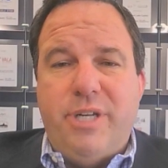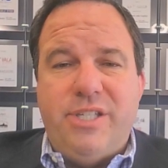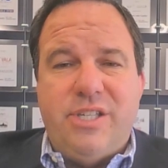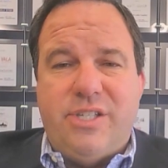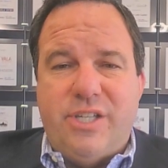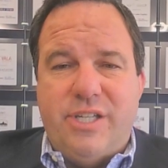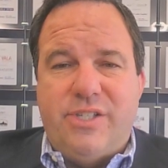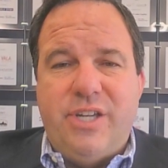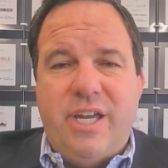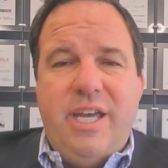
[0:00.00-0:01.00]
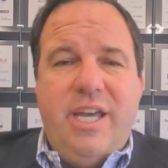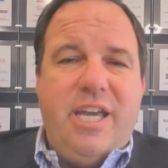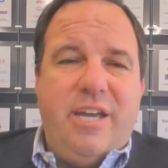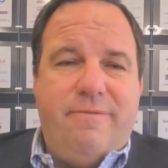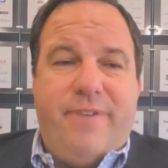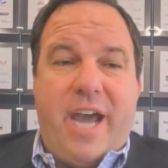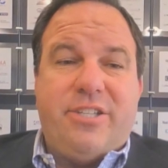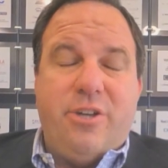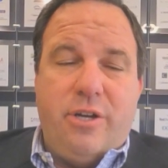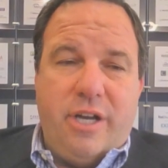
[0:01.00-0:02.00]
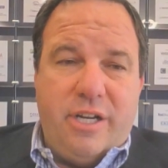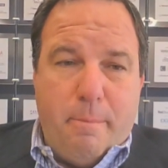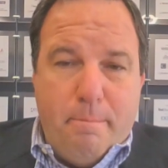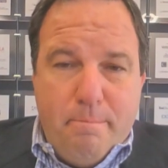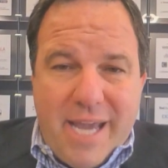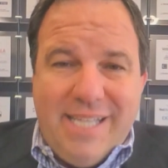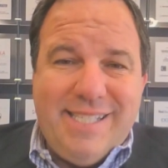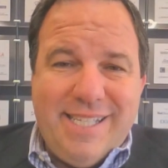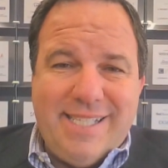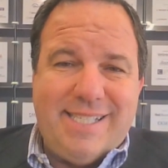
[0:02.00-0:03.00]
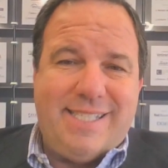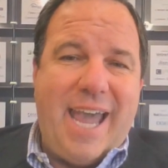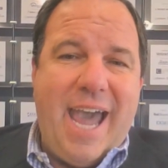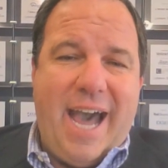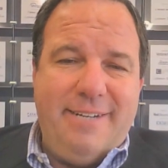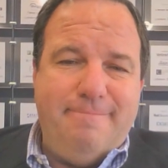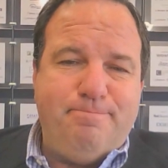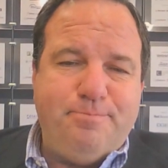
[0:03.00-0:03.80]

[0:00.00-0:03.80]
businesses. In fact, an amazing stat